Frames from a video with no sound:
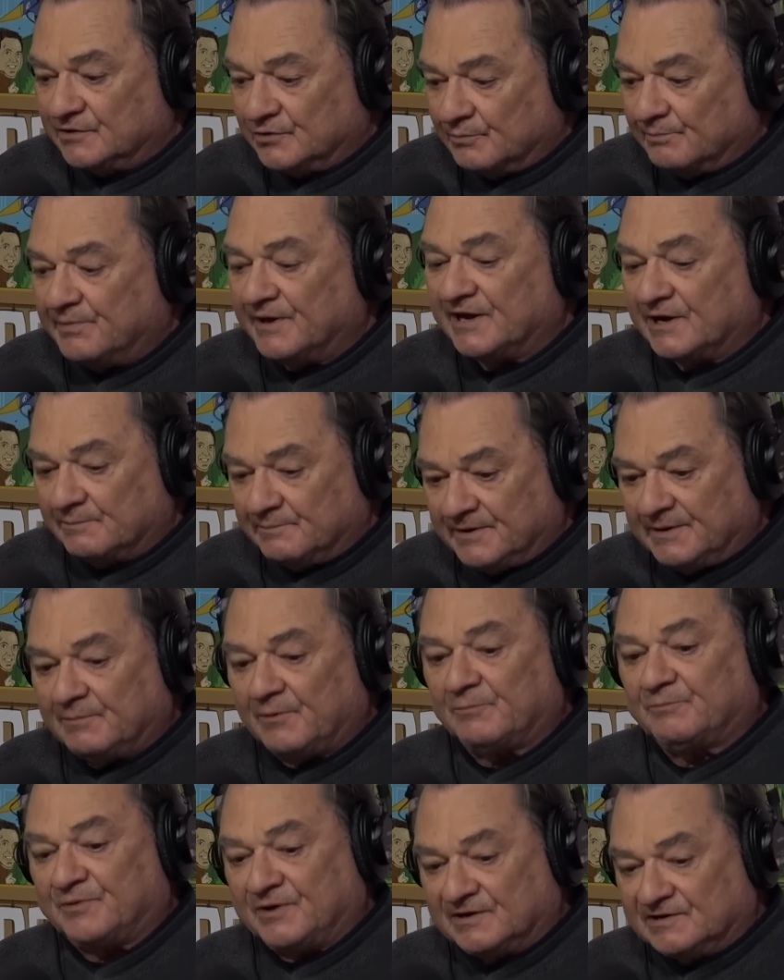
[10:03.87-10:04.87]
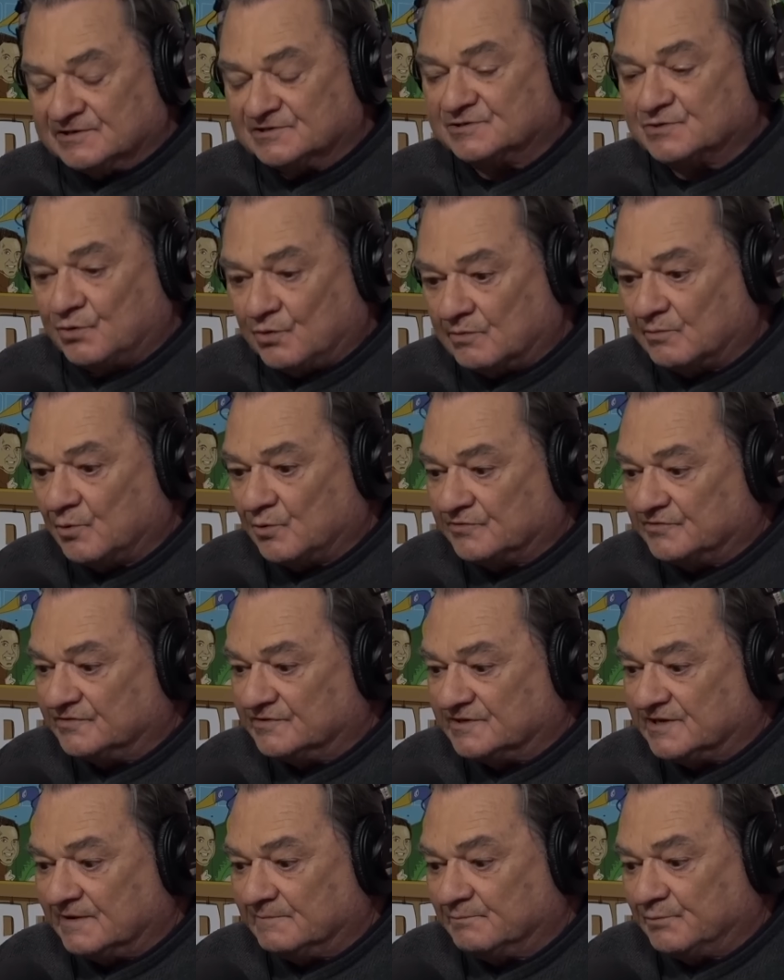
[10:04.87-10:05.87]
you better be prepared to score more than
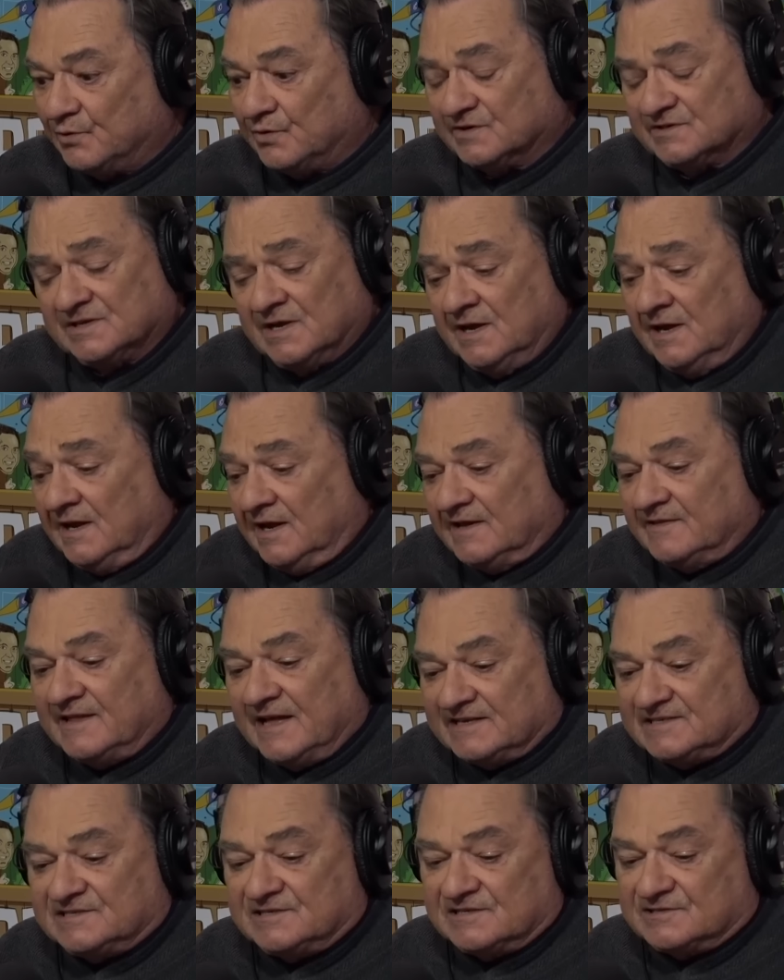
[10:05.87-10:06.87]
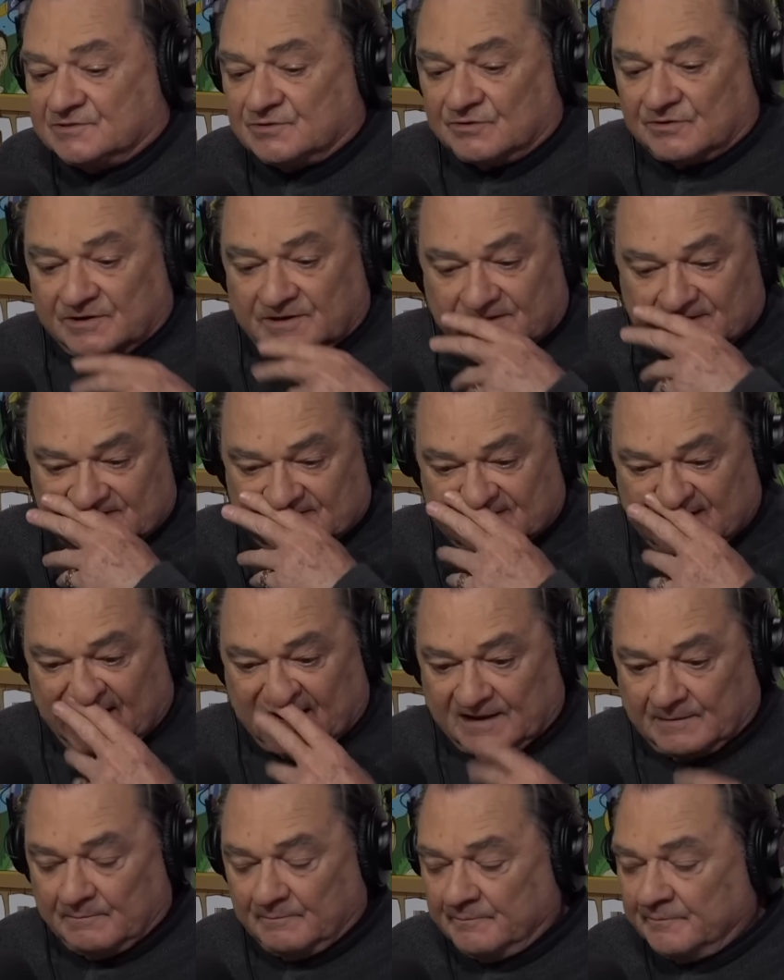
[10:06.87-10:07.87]
10 points. And that's the story of this game.